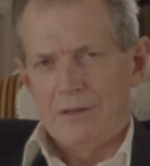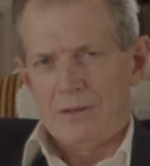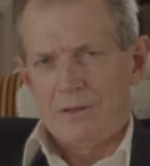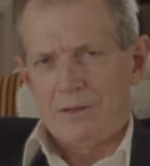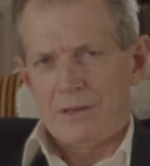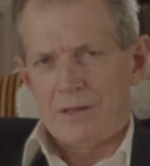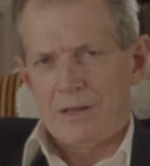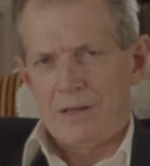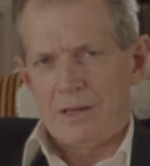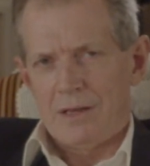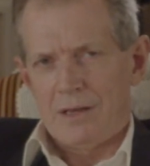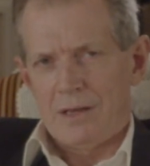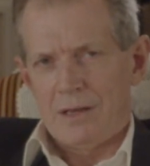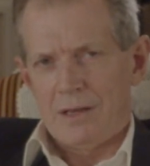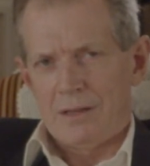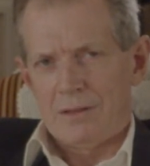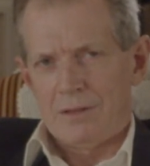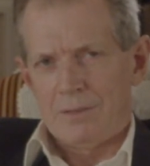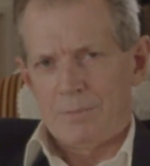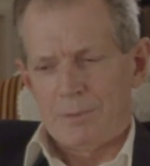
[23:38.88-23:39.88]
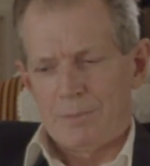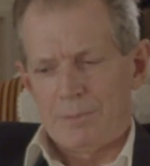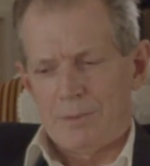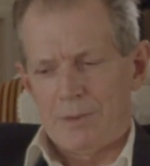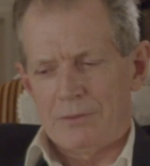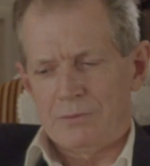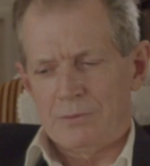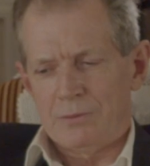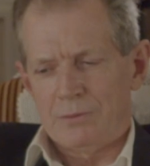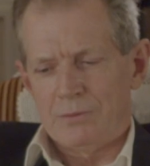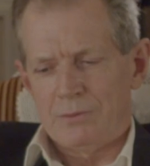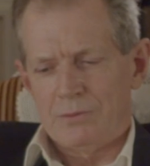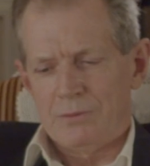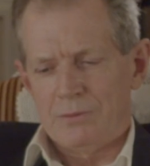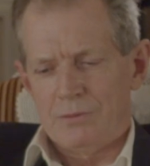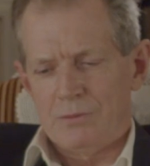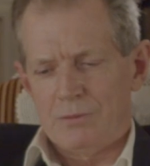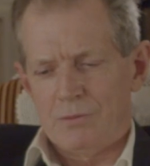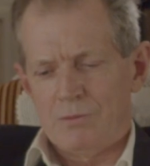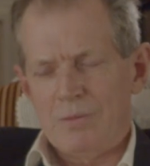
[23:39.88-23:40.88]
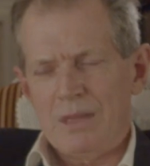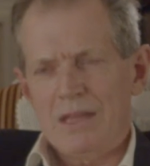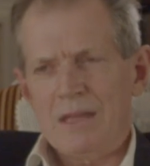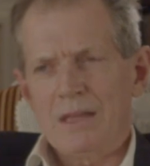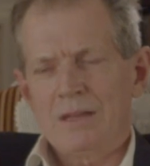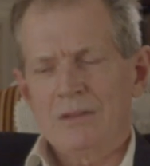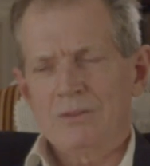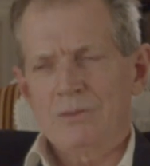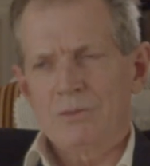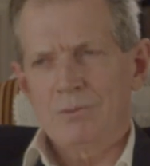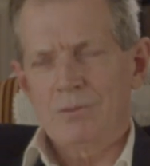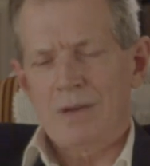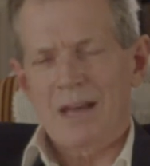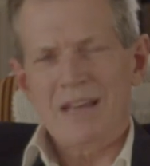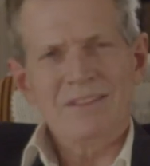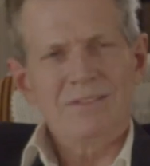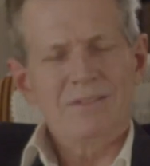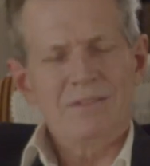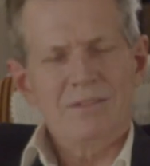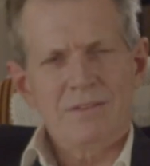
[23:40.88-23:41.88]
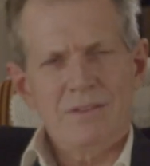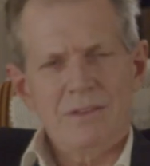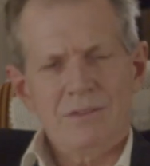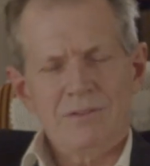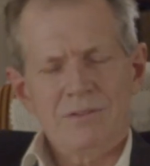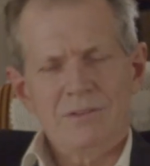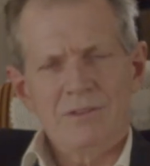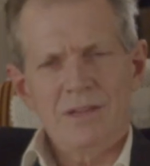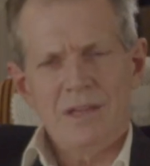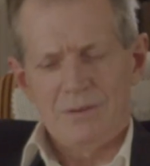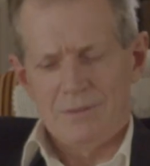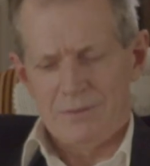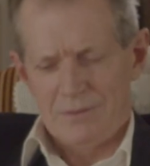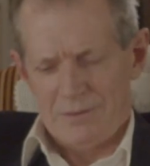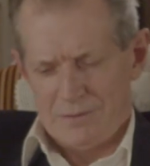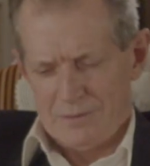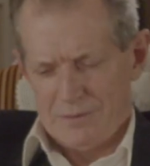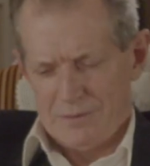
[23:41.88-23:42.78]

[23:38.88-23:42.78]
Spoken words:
to hear the proposal to me to write this note."